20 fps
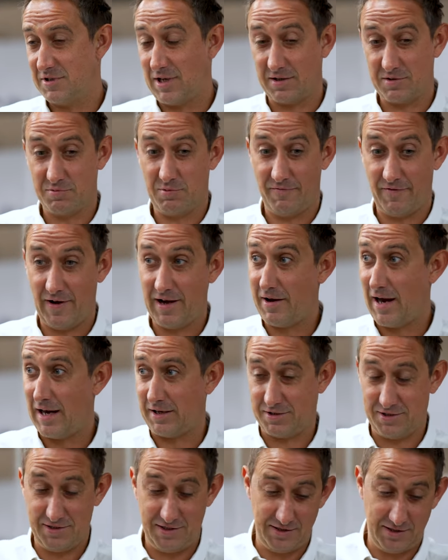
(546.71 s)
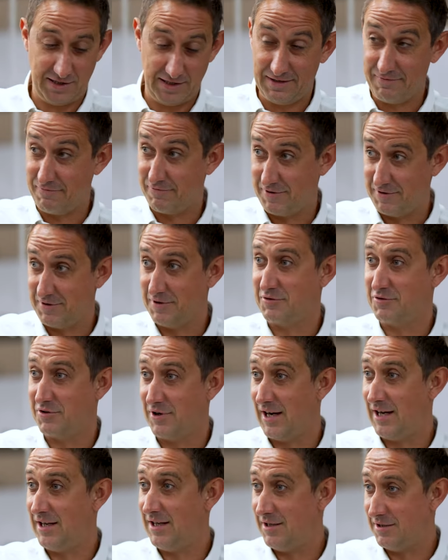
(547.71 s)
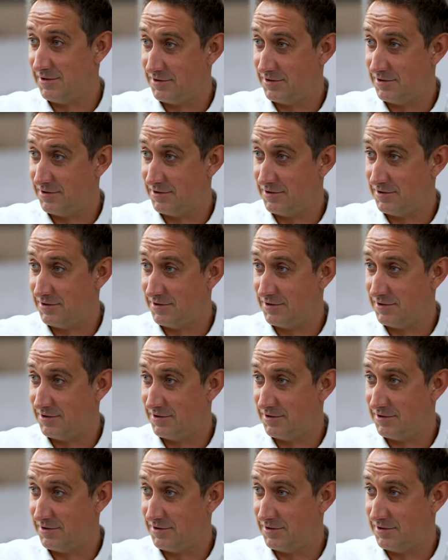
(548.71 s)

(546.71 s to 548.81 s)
That's without actually delivering the training,